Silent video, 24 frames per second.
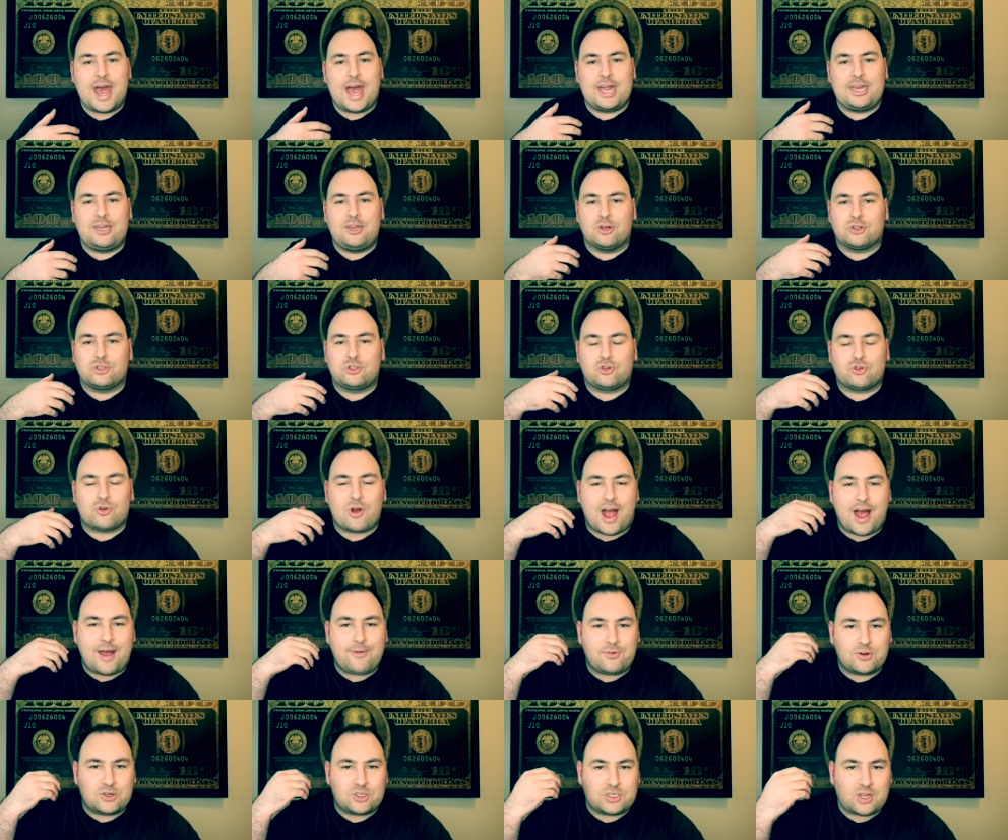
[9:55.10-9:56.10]
and you'll
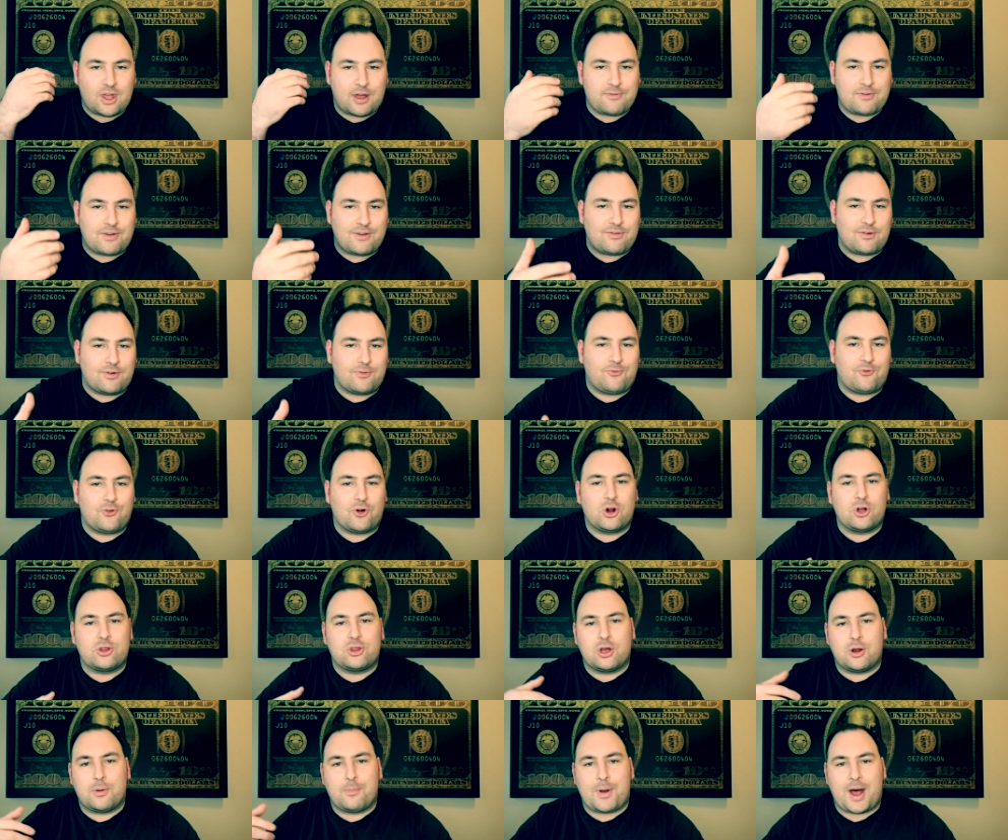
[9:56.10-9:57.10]
drive yourself even
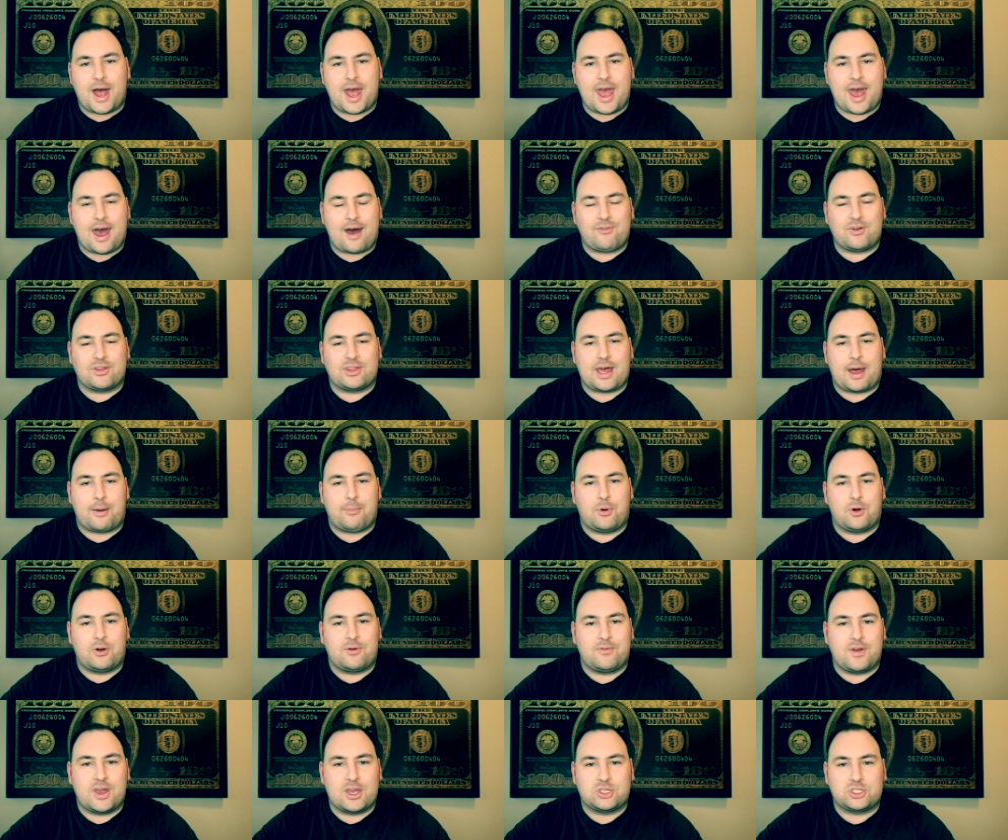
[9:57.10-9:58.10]
further by having that
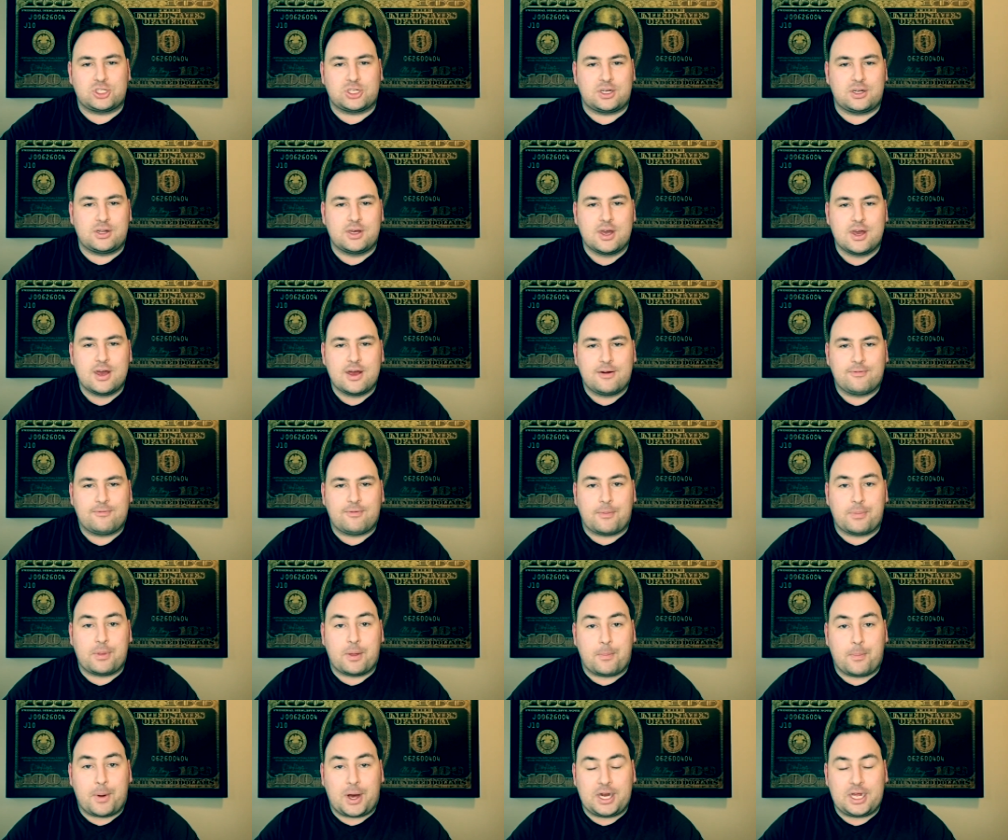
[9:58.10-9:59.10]
motivation from
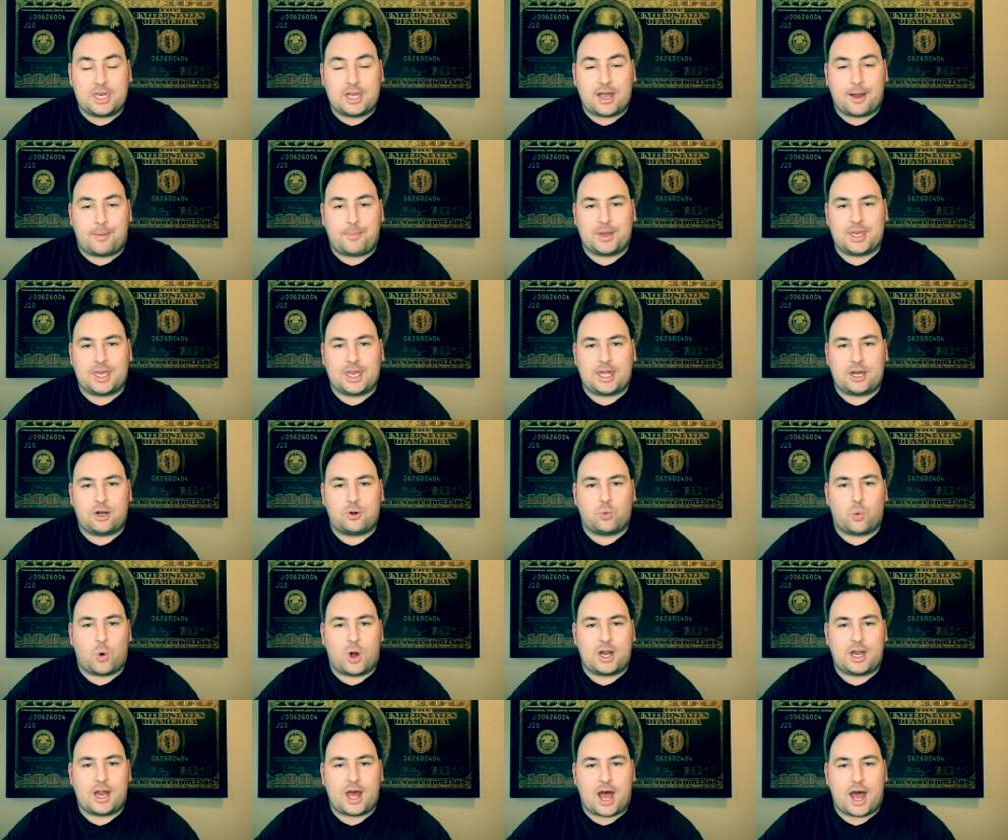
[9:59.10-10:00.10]
the money coming in and
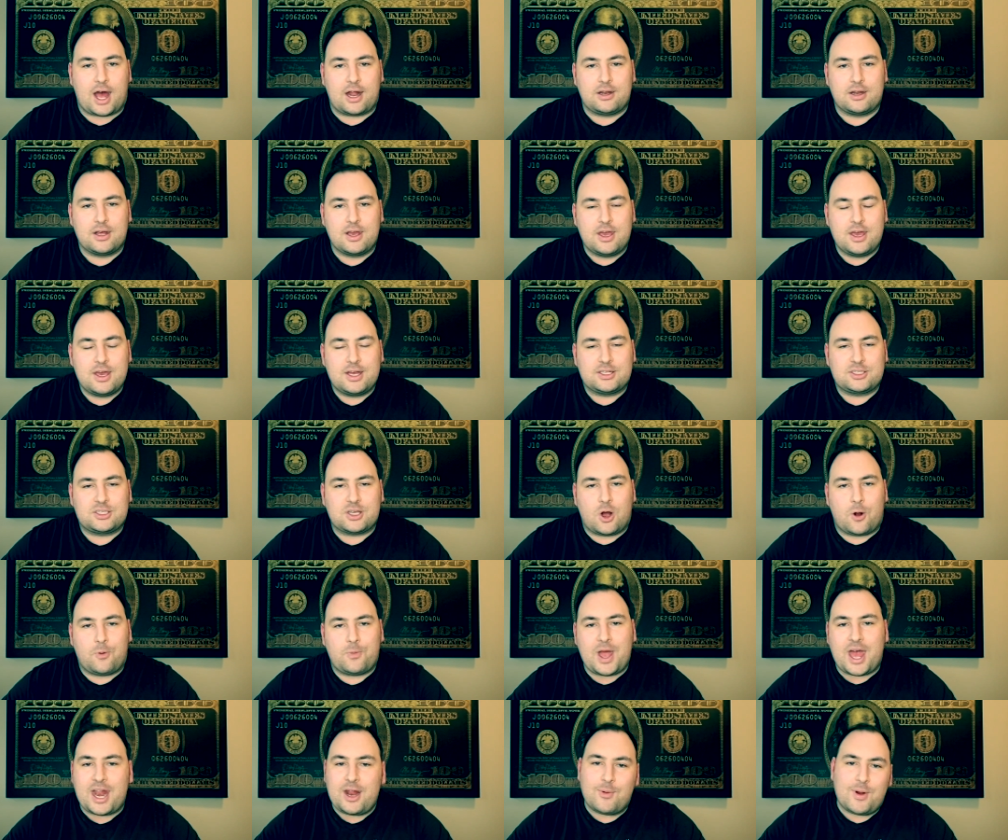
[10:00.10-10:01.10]
whatnot.
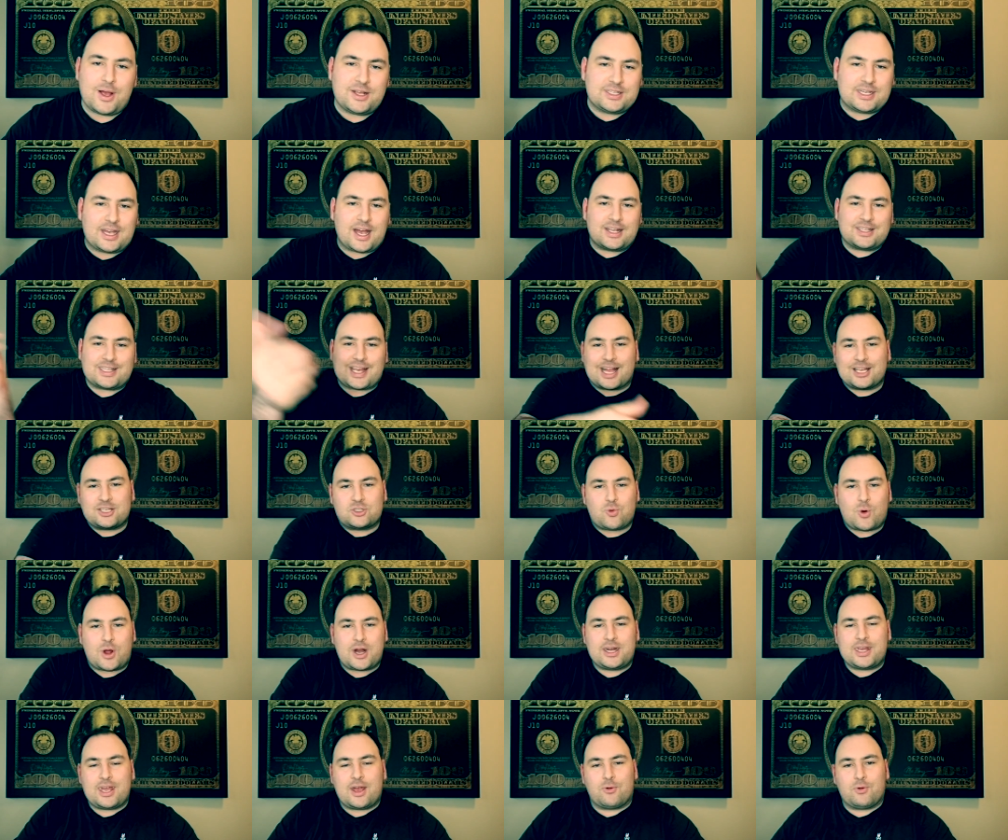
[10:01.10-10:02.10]
So, anyways, guys, I just
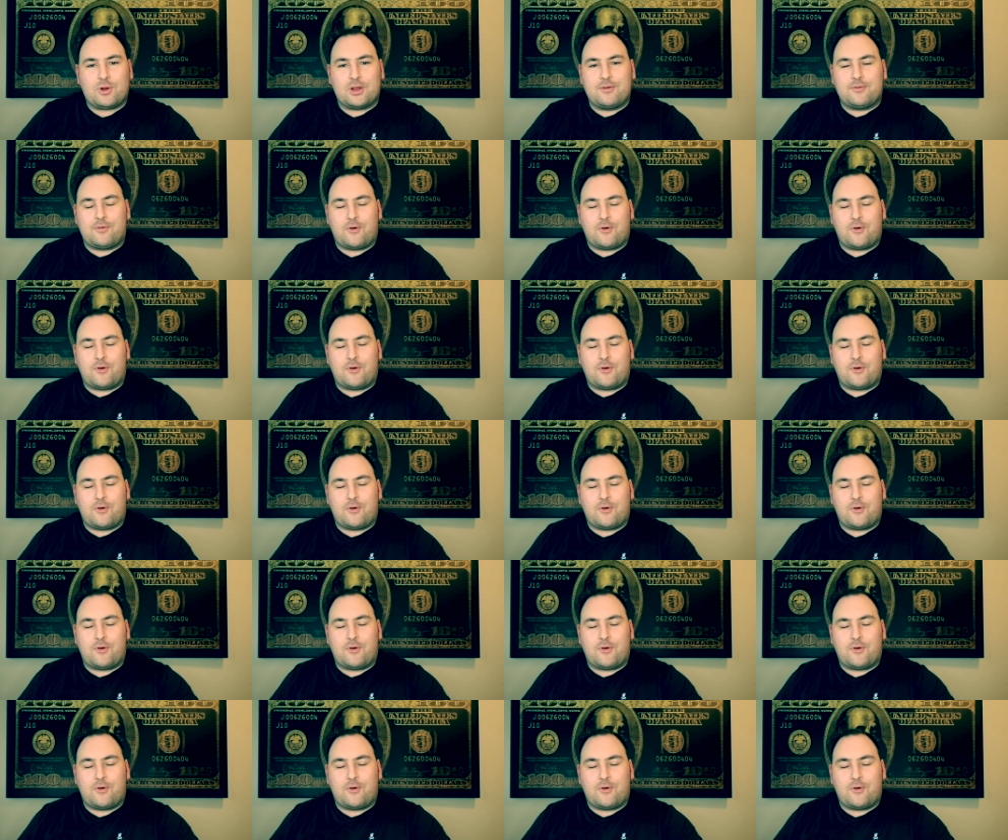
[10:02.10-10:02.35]
wanted to get really